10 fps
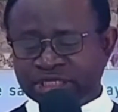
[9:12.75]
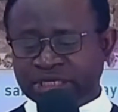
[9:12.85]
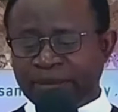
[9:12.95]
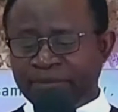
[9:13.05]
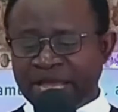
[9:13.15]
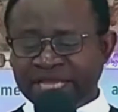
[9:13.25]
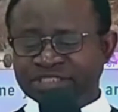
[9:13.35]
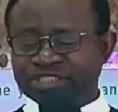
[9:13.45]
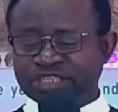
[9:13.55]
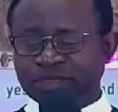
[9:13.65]
in the
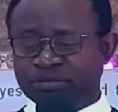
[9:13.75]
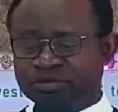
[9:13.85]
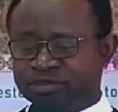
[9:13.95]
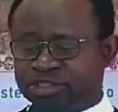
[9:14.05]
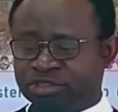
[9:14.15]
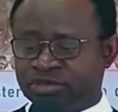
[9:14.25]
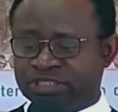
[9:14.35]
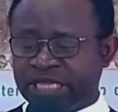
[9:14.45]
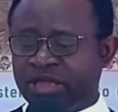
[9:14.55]
mighty name of Jesus.